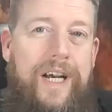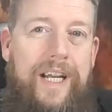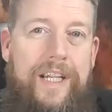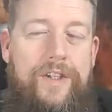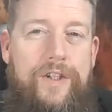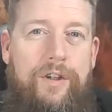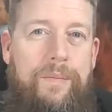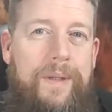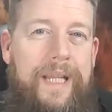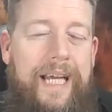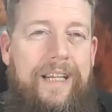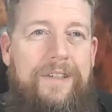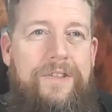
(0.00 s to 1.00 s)
sure, but
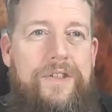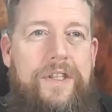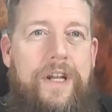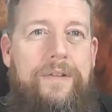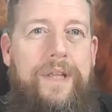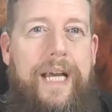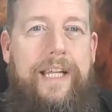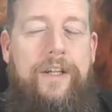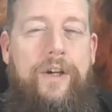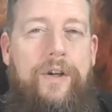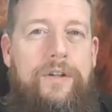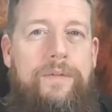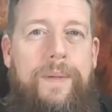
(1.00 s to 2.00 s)
that looks as though that
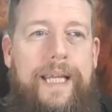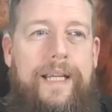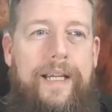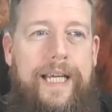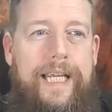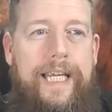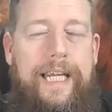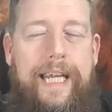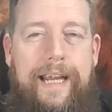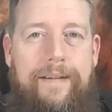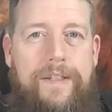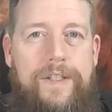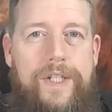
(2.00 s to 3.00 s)
could be like an
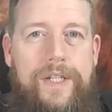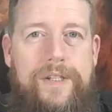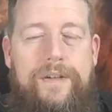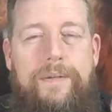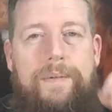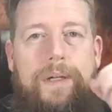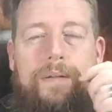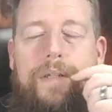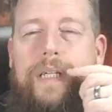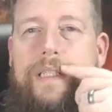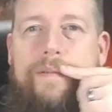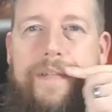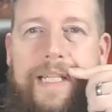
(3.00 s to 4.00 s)
air adjuster. I
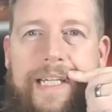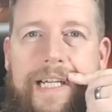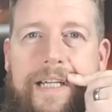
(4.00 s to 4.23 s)
don't really know.